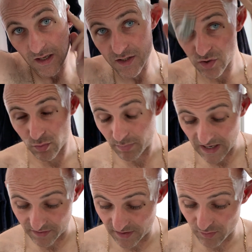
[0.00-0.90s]
It's no
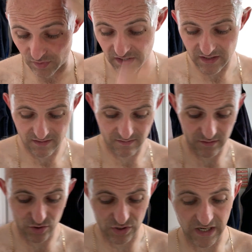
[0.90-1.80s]
bad thing really,
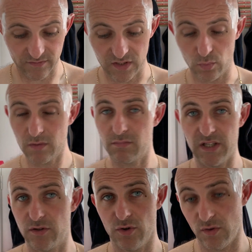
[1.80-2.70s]
just having the one
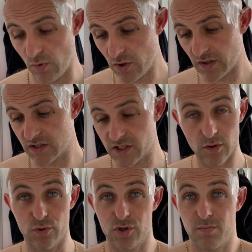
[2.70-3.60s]
blade doing the work. It's
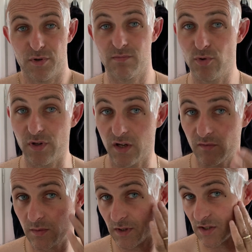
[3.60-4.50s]
still super smooth and
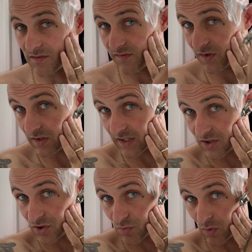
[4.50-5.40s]
comfortable. It doesn't feel like
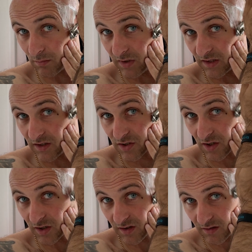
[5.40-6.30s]
it's just one blade that's
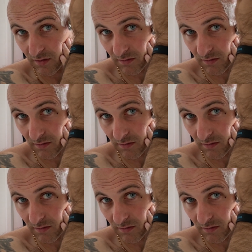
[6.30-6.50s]
cutting.